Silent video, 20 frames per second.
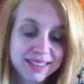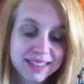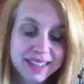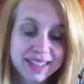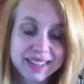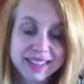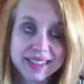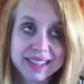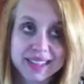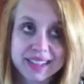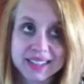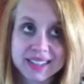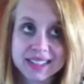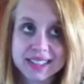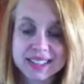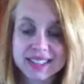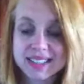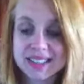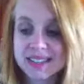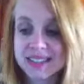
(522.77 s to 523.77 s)

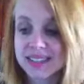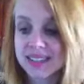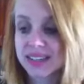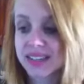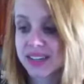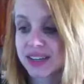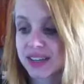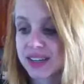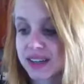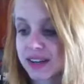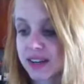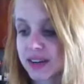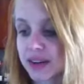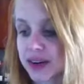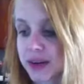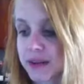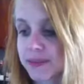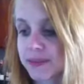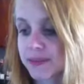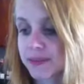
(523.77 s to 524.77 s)
Hilarious. Okay.